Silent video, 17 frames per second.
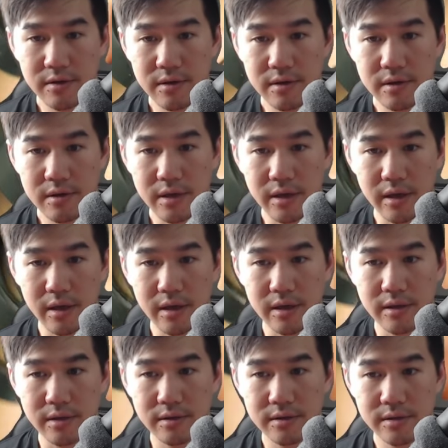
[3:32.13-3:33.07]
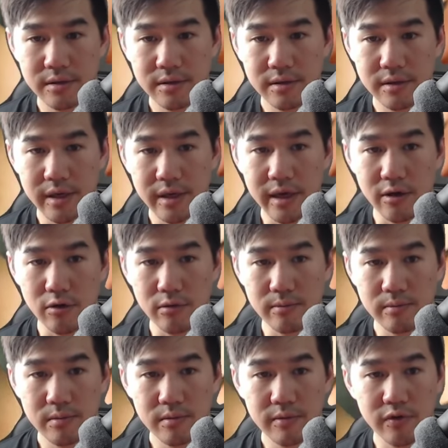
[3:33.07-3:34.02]
And yeah,
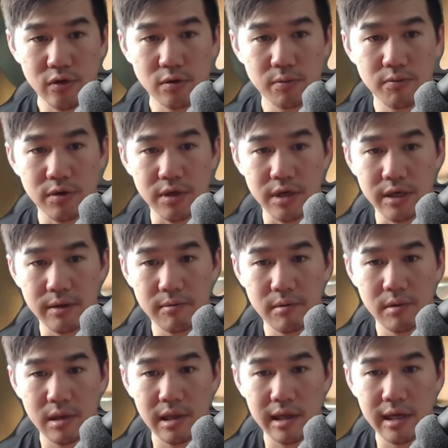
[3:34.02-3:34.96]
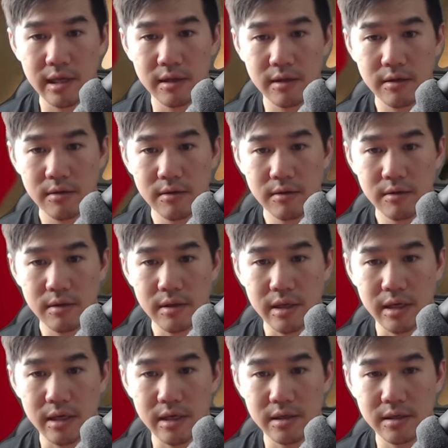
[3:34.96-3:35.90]
feels pretty clean.
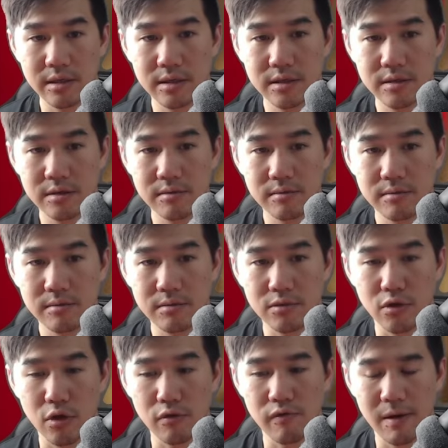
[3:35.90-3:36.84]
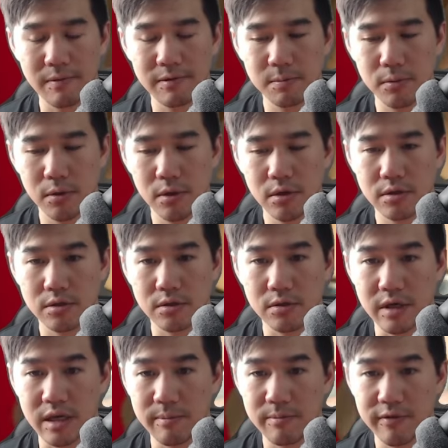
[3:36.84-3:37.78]
There's no rough spots or
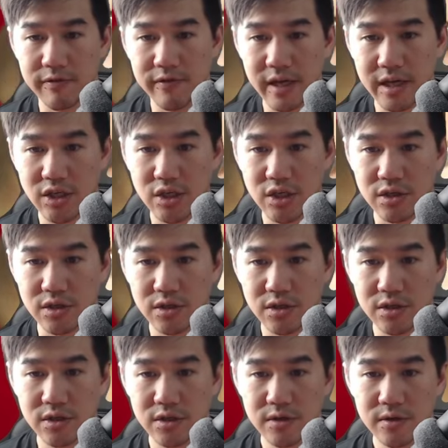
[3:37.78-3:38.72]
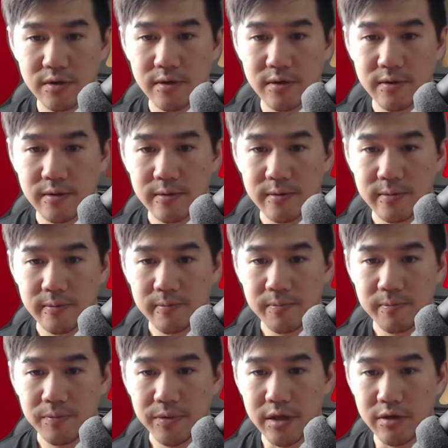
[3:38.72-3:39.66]
imperfections
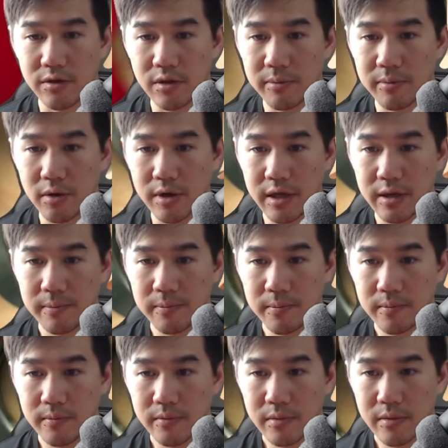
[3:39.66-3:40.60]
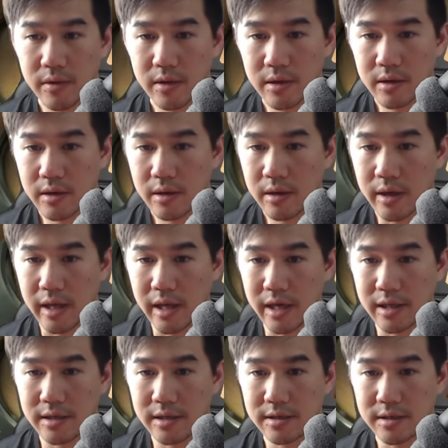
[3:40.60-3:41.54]
here in the body.
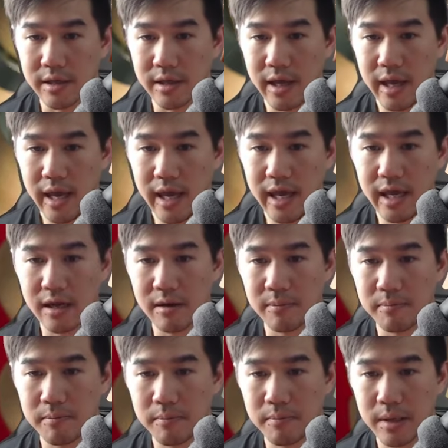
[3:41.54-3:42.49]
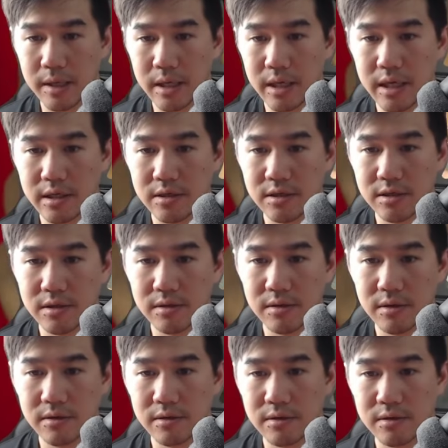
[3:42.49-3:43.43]
And the head appears
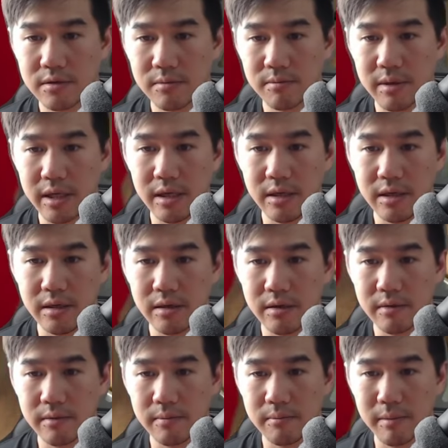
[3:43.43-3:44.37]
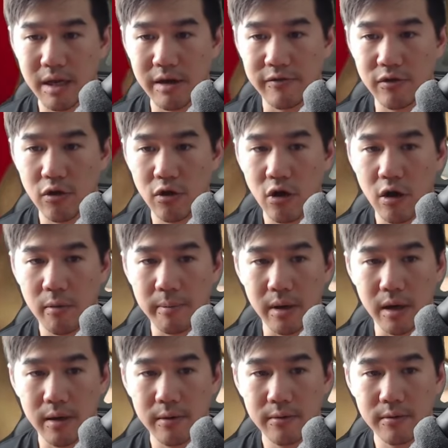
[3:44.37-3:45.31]
to be made of
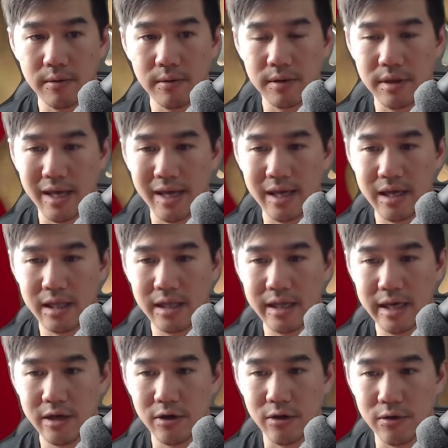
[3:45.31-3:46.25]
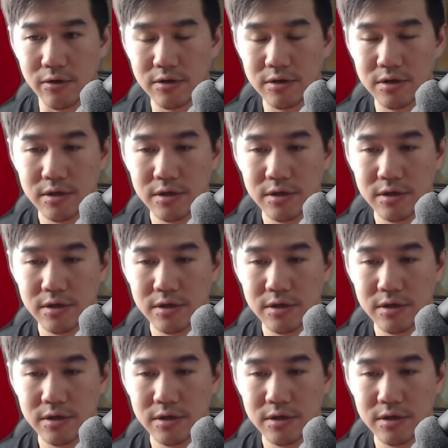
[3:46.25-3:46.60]
copper with a clear coat